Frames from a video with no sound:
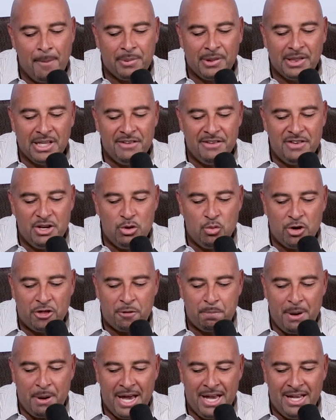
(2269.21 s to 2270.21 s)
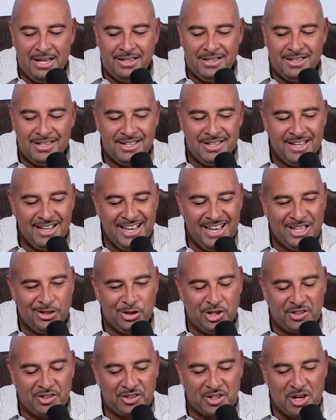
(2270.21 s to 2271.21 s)
living with pain and
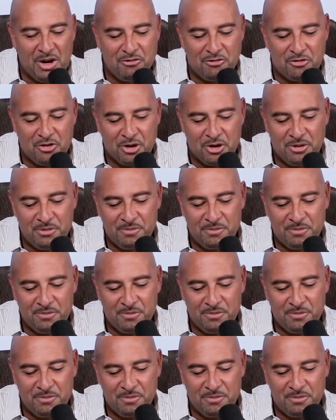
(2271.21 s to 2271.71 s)
discomfort.